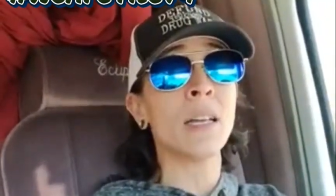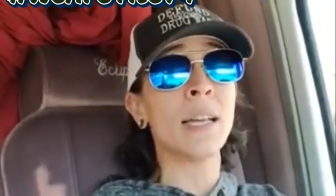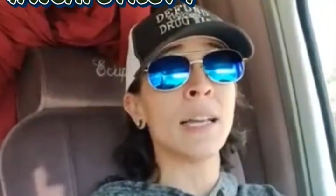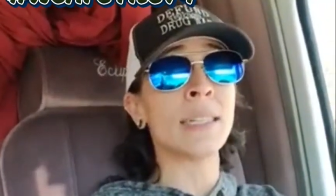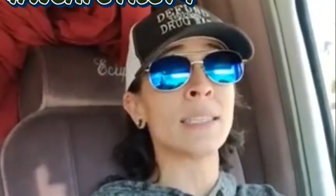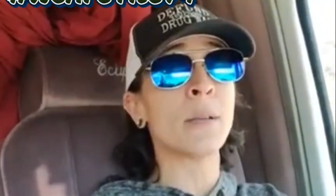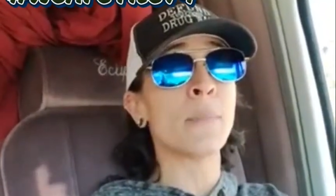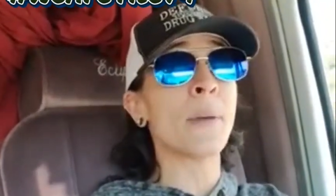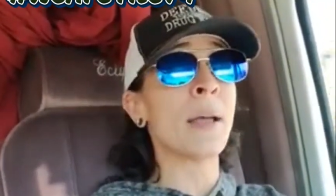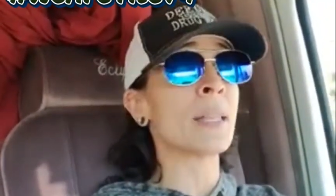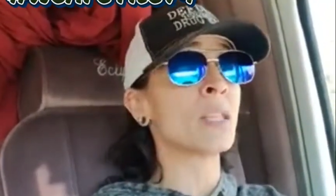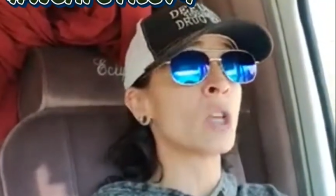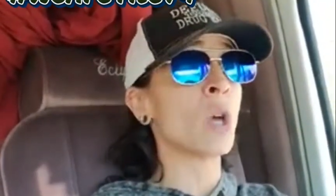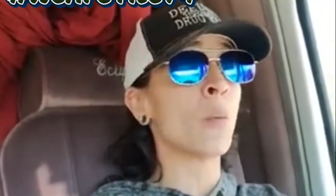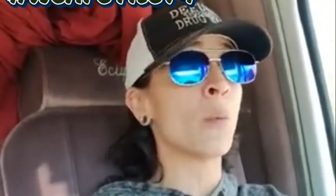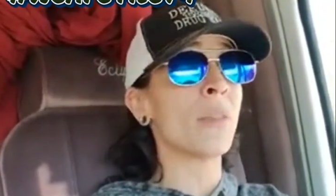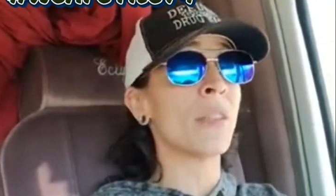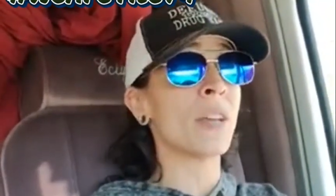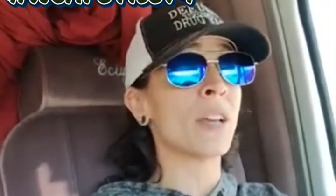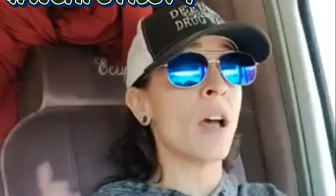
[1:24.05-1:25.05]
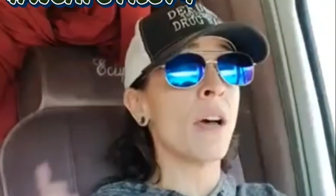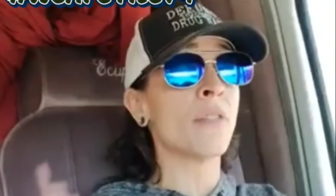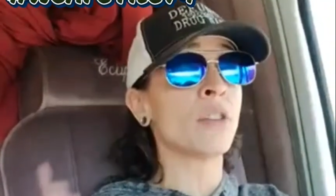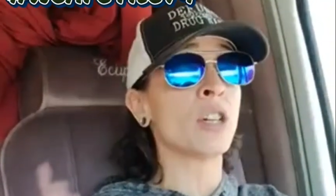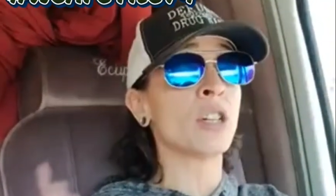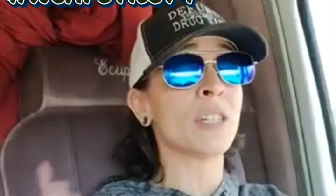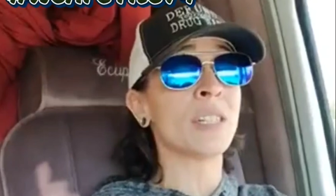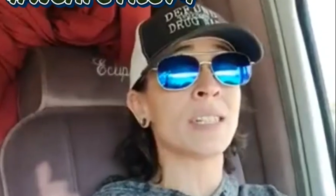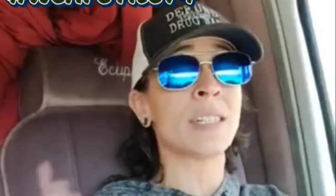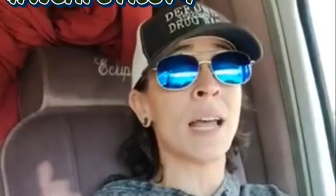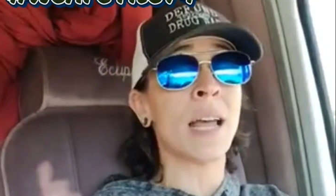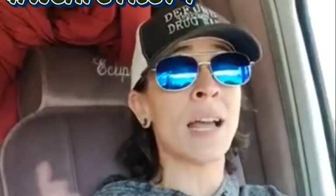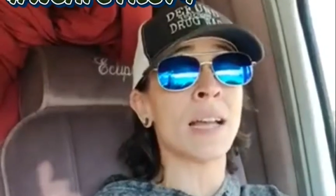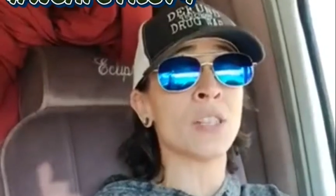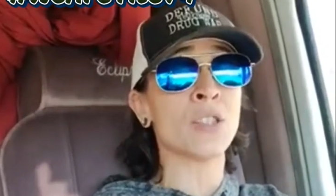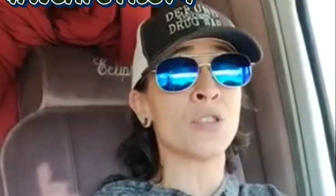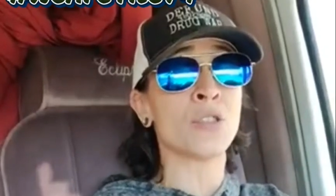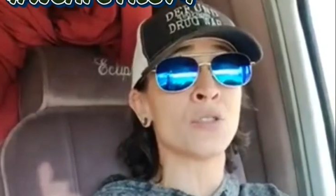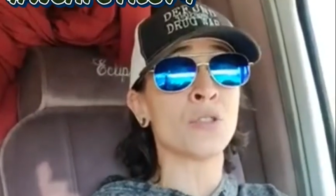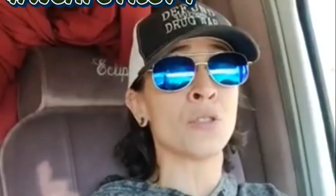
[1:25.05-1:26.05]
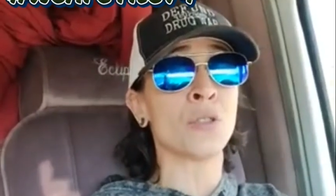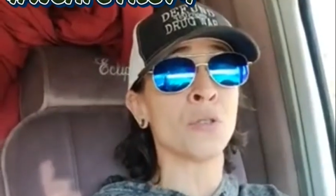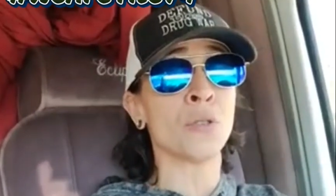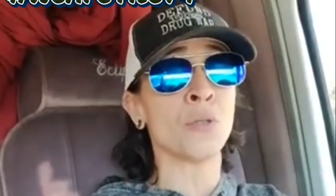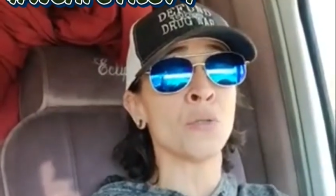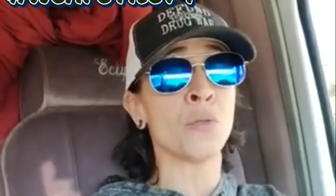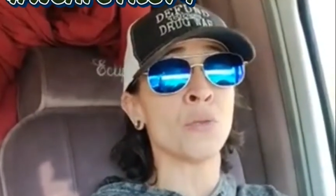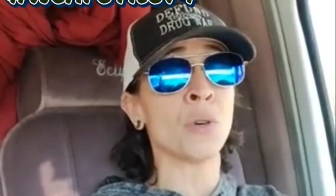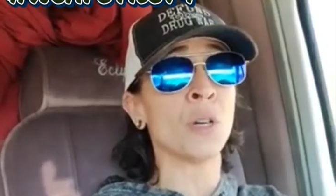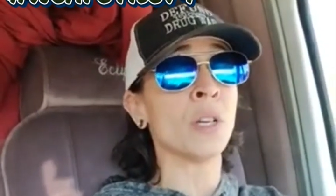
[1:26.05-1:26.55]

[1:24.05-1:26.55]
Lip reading: It depends on when the governor decides to